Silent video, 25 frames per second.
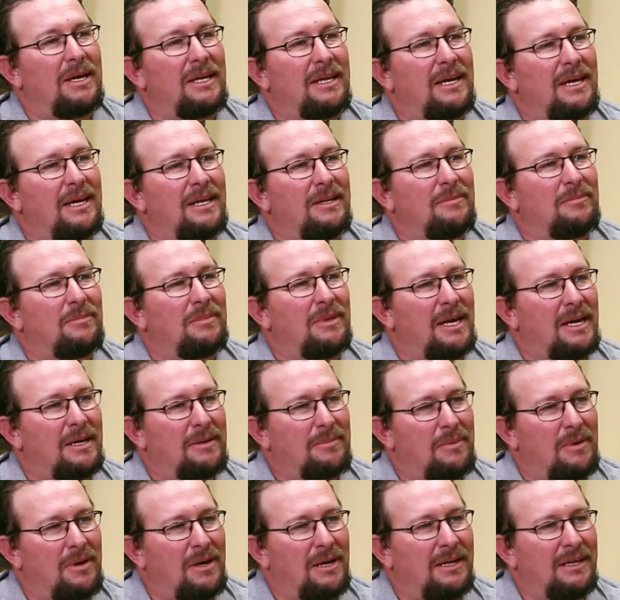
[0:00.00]
head and
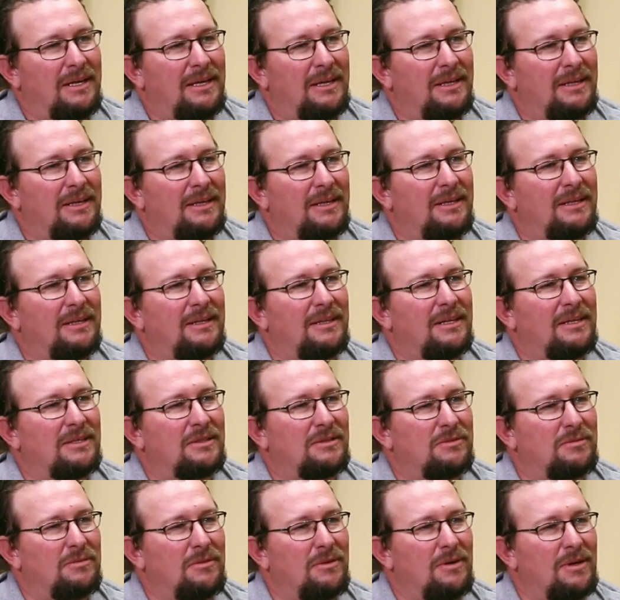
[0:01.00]
black body, the
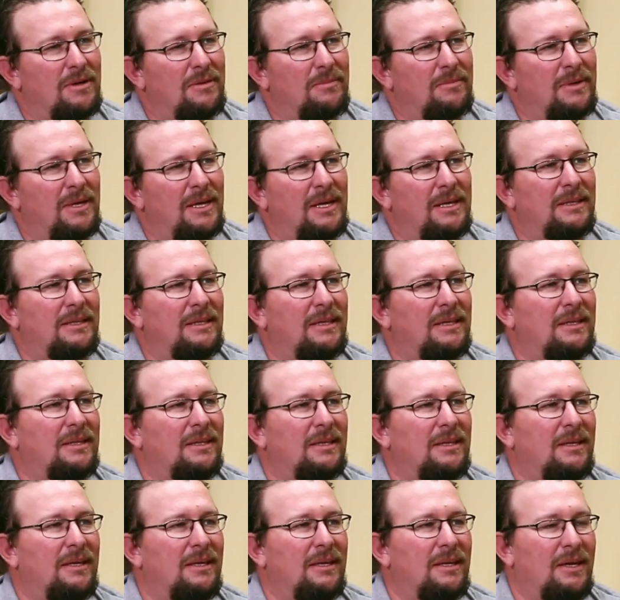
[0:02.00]
swarm, and
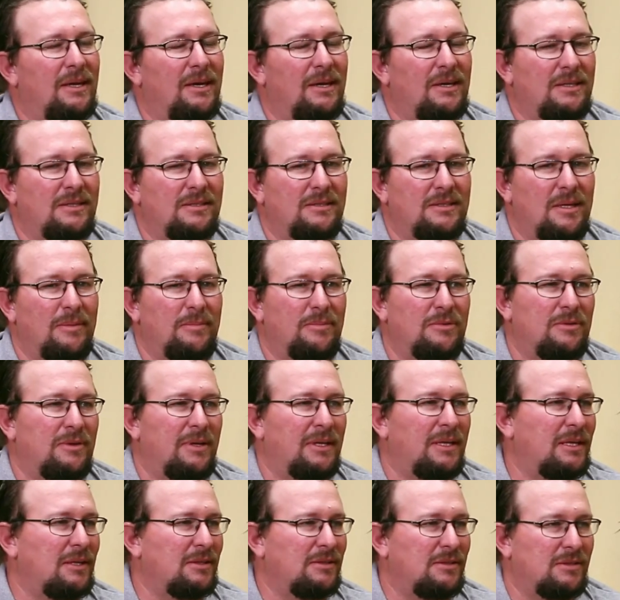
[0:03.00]
then the
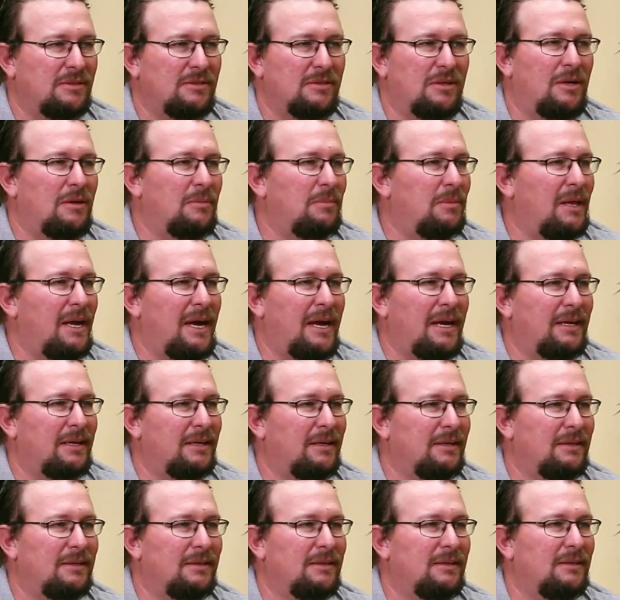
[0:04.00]
subterranean are just all
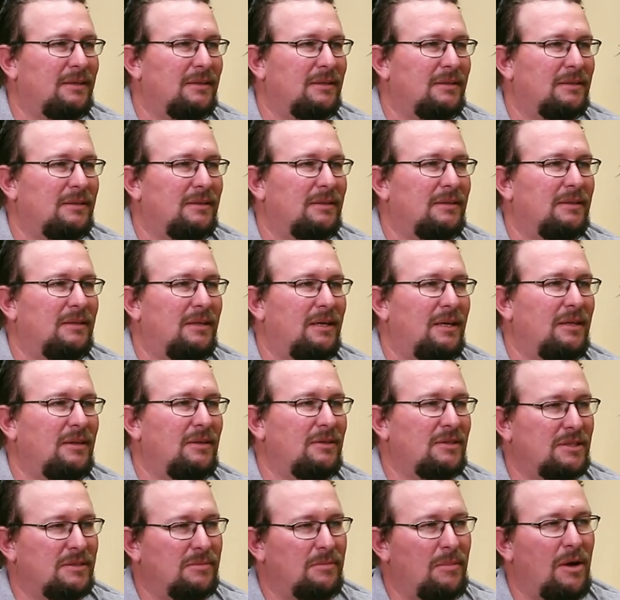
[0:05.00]
black. And
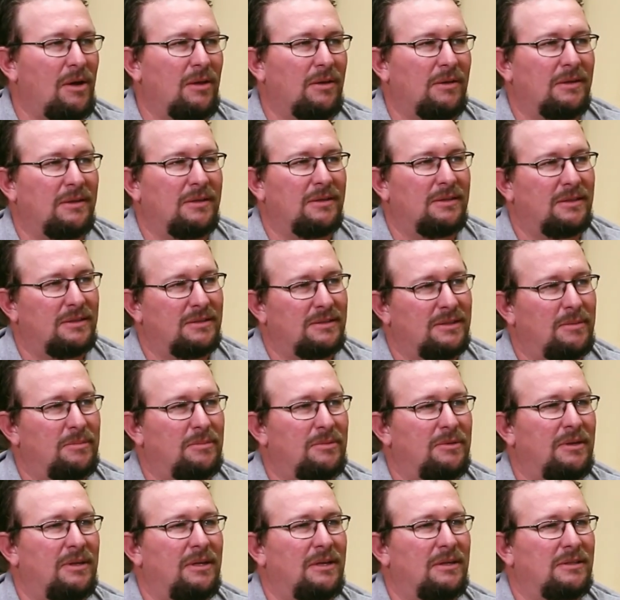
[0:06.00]
they're smaller. The
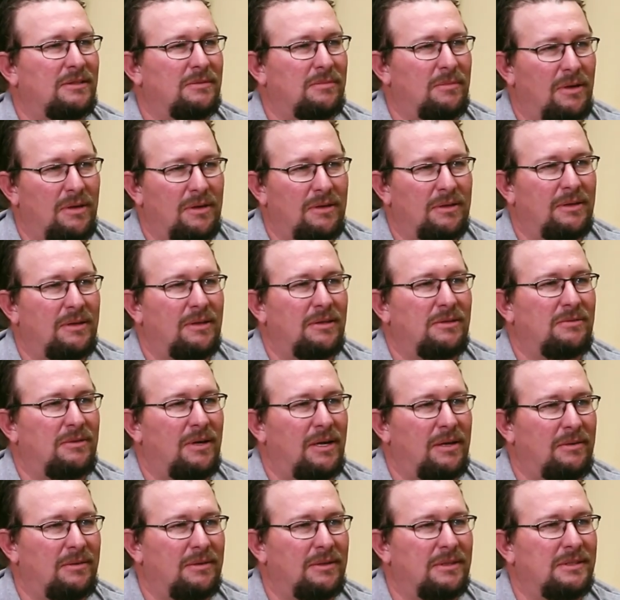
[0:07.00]
subterranean are smaller than the
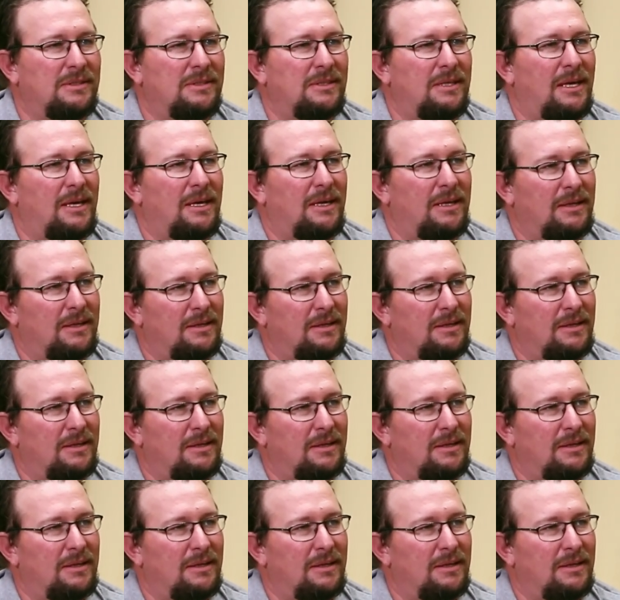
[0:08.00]
drywoods, yeah.